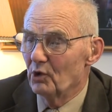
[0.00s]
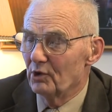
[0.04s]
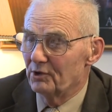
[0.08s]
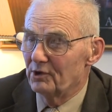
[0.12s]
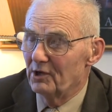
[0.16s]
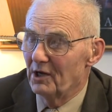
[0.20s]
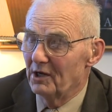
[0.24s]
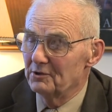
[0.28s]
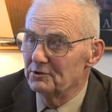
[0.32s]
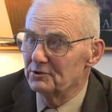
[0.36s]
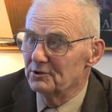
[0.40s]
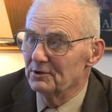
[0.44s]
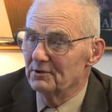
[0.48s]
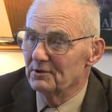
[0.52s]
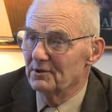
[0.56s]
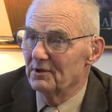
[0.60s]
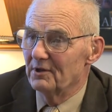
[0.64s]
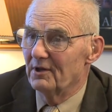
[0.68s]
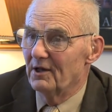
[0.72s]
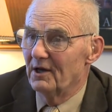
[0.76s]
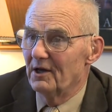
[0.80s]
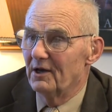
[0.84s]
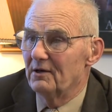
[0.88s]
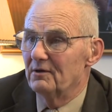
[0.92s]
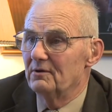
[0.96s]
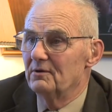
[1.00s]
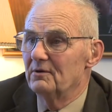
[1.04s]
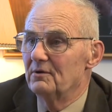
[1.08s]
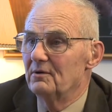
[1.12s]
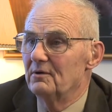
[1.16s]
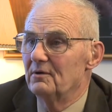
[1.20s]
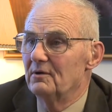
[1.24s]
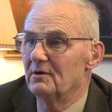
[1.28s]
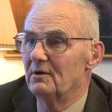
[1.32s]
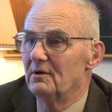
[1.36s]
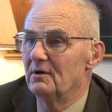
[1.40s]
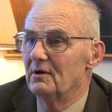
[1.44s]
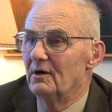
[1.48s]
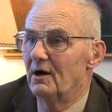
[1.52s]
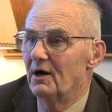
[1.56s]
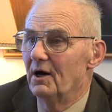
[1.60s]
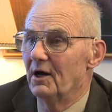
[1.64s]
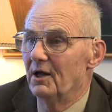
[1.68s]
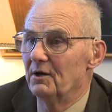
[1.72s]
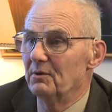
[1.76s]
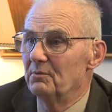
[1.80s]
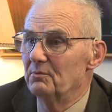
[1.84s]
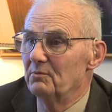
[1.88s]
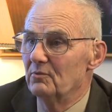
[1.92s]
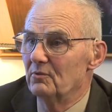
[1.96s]
attention to that
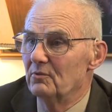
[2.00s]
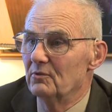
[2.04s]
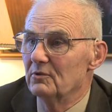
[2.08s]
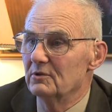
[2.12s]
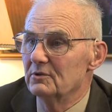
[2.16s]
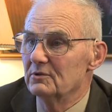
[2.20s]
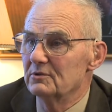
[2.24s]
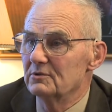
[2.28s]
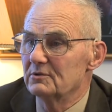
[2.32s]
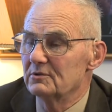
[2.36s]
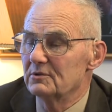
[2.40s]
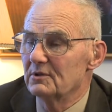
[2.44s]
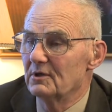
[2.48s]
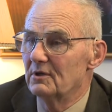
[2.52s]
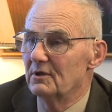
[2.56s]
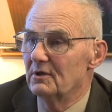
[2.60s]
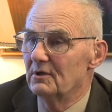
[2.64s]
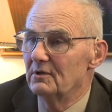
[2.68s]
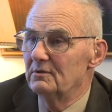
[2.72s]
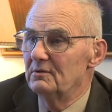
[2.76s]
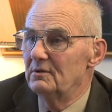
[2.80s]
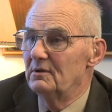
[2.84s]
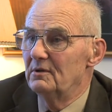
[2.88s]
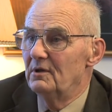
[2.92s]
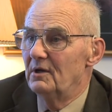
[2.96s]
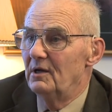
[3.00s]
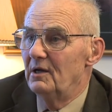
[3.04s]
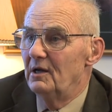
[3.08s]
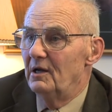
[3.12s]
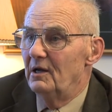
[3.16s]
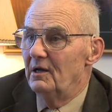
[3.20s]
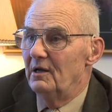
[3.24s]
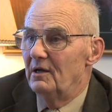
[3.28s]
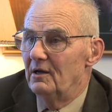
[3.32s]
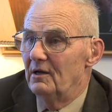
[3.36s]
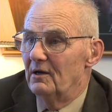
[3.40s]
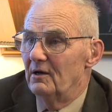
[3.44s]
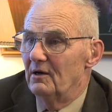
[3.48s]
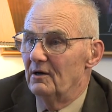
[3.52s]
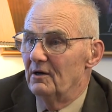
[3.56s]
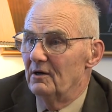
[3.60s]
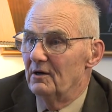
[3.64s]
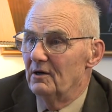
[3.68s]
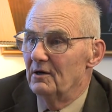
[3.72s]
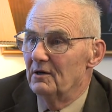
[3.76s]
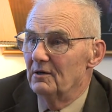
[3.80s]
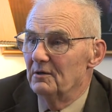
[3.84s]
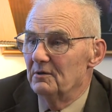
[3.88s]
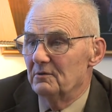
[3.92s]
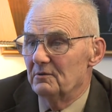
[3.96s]
item was uh,
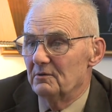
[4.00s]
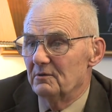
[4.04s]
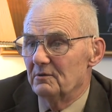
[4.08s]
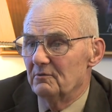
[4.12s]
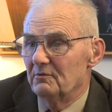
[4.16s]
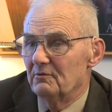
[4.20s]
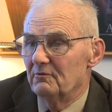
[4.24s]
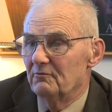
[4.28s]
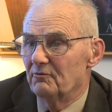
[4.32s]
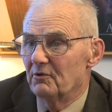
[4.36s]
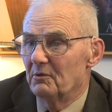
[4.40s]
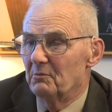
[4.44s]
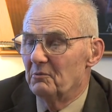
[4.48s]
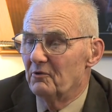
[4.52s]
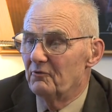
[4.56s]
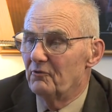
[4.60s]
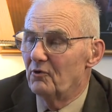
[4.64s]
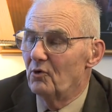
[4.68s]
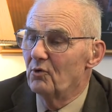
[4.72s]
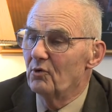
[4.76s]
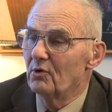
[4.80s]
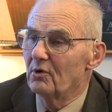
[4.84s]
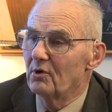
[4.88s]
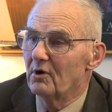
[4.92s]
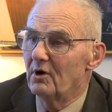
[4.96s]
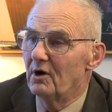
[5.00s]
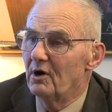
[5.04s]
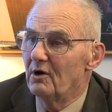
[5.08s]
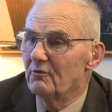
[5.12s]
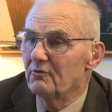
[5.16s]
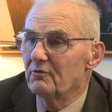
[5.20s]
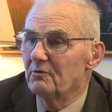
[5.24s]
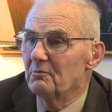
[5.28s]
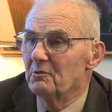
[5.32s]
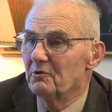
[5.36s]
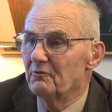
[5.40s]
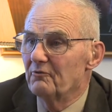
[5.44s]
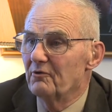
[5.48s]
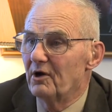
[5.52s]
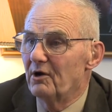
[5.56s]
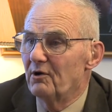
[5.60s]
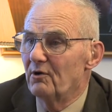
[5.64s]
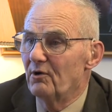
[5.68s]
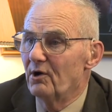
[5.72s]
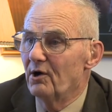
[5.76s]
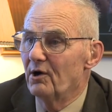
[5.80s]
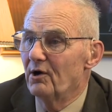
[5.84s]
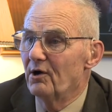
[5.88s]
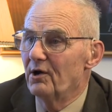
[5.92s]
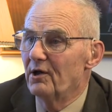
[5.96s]
uh, from a phone call from a
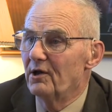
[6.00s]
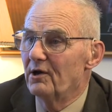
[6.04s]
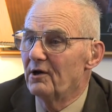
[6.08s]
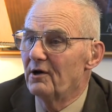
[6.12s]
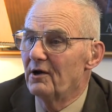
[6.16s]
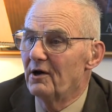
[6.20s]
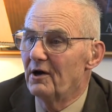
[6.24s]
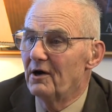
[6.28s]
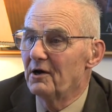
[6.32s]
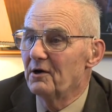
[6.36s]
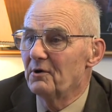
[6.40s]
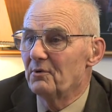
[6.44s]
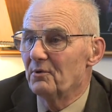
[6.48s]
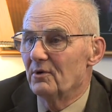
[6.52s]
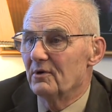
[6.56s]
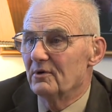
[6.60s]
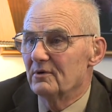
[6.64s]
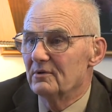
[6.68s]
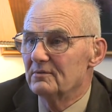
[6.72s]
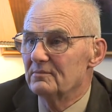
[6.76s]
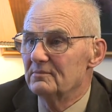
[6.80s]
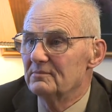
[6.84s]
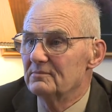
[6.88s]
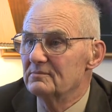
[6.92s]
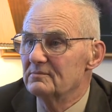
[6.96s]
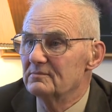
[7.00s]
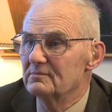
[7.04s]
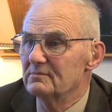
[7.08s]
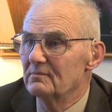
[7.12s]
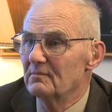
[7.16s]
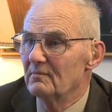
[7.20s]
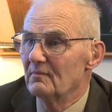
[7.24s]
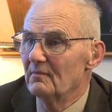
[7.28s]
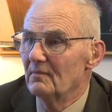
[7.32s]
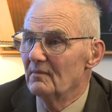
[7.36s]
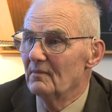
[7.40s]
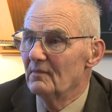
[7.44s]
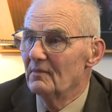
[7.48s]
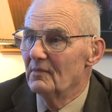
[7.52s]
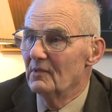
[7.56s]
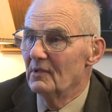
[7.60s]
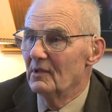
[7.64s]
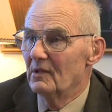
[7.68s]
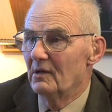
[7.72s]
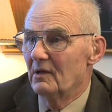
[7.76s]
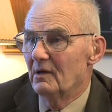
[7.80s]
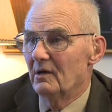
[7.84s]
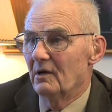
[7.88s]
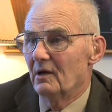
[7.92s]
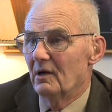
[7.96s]
veterinarian in Iowa.
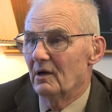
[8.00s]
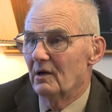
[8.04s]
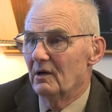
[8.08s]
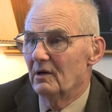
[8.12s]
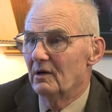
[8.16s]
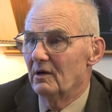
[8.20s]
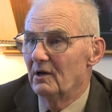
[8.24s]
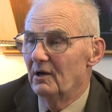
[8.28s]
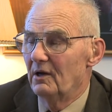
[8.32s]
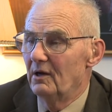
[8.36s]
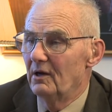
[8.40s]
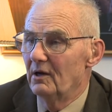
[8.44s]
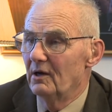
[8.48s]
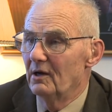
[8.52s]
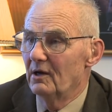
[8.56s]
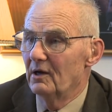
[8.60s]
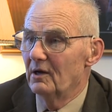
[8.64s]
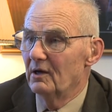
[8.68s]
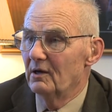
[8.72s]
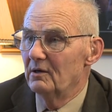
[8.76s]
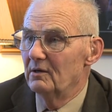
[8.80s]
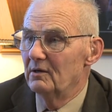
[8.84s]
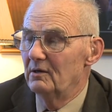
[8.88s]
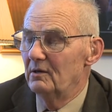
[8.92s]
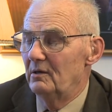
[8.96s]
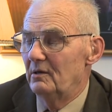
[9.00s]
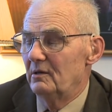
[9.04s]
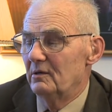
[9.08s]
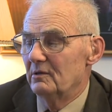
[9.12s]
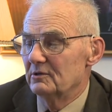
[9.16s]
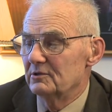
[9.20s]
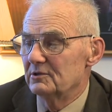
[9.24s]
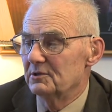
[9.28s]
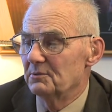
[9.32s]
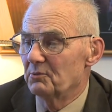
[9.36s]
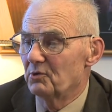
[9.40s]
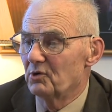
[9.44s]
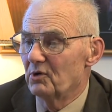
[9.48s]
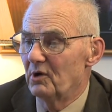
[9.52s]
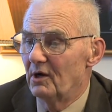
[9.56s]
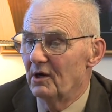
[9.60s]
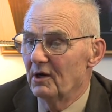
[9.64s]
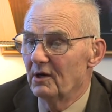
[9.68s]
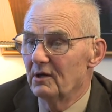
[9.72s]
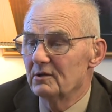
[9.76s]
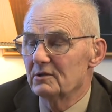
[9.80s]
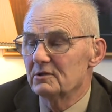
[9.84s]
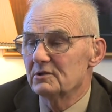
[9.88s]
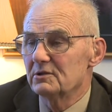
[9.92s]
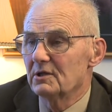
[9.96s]
And he had some
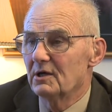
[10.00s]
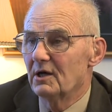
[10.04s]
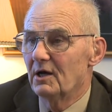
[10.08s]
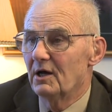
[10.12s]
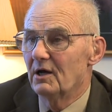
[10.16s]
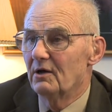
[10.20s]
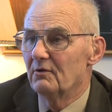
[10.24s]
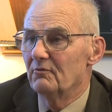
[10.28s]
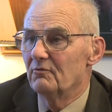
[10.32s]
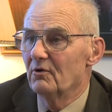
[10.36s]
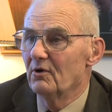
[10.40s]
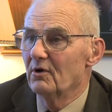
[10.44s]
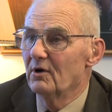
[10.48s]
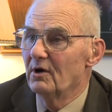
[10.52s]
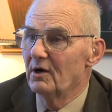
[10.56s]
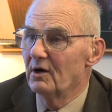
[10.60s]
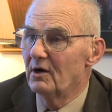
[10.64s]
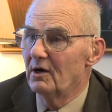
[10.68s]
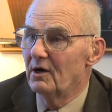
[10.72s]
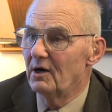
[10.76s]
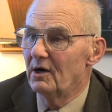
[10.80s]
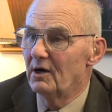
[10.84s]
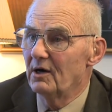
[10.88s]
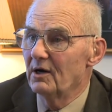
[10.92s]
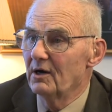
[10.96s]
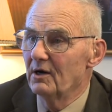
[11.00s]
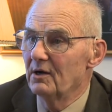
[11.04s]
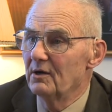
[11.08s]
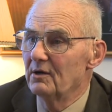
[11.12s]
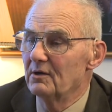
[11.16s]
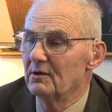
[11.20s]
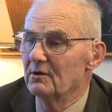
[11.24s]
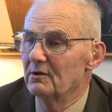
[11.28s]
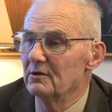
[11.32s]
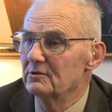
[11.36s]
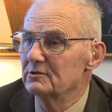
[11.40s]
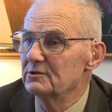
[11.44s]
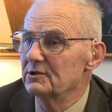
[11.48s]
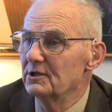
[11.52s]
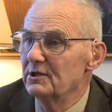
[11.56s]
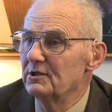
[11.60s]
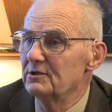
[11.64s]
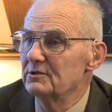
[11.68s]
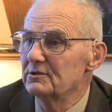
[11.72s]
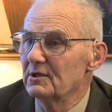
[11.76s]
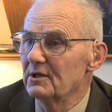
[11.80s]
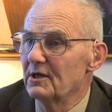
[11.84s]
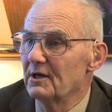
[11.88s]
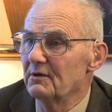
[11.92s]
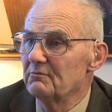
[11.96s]
clients that had very high
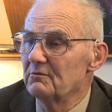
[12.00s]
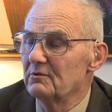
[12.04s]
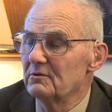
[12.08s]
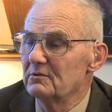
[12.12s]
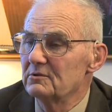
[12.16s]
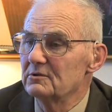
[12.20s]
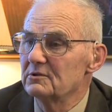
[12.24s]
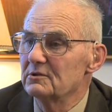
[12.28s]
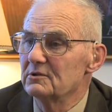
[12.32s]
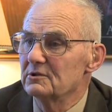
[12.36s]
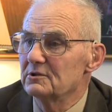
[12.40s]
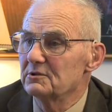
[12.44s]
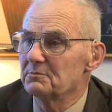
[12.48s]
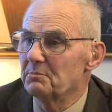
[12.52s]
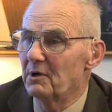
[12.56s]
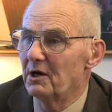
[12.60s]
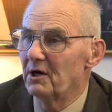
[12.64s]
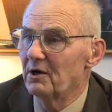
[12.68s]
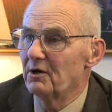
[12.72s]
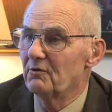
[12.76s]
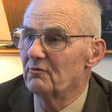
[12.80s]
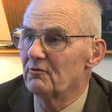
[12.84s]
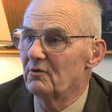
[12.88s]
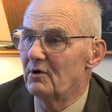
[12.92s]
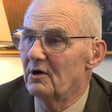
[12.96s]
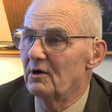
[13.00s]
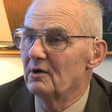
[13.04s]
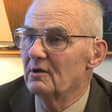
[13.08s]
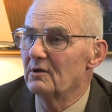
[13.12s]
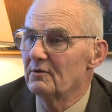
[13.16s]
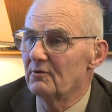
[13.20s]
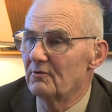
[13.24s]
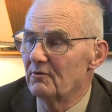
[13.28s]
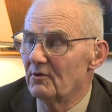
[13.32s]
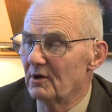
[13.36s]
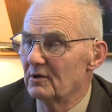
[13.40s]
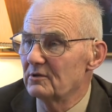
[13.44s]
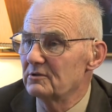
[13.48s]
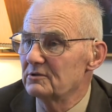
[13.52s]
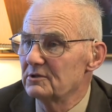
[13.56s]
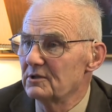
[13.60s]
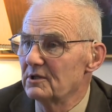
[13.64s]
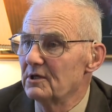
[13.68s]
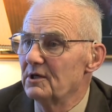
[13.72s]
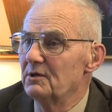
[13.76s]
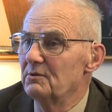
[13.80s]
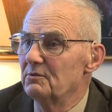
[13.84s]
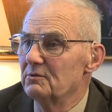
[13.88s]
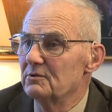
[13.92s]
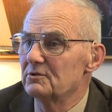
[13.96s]
disease levels in spite of all the drugs that
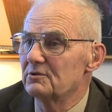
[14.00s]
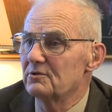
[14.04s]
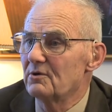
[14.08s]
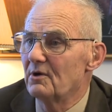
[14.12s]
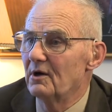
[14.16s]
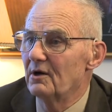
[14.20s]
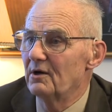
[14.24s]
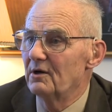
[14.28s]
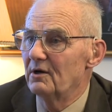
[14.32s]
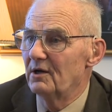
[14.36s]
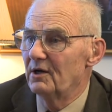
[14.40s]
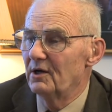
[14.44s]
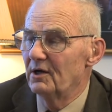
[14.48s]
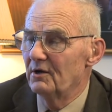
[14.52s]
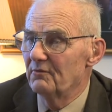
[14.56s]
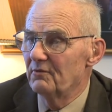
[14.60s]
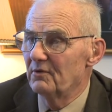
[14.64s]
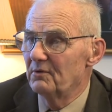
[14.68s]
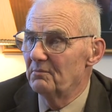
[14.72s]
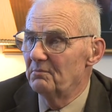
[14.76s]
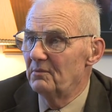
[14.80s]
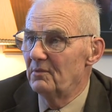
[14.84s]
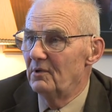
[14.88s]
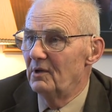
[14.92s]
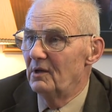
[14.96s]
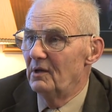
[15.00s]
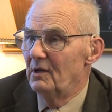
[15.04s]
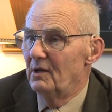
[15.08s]
he was trying to give them